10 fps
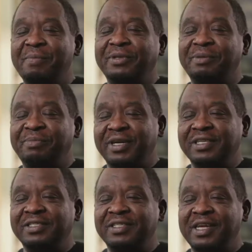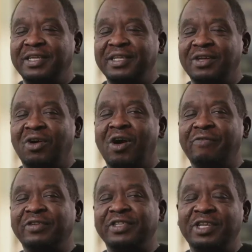But the biggest thing that it
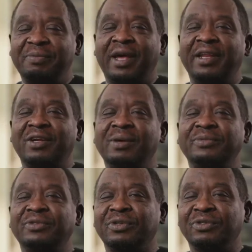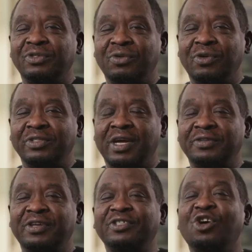offers anybody that comes through those doors
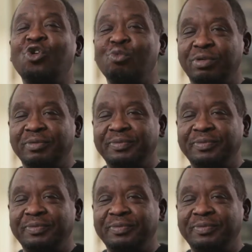out there is hope.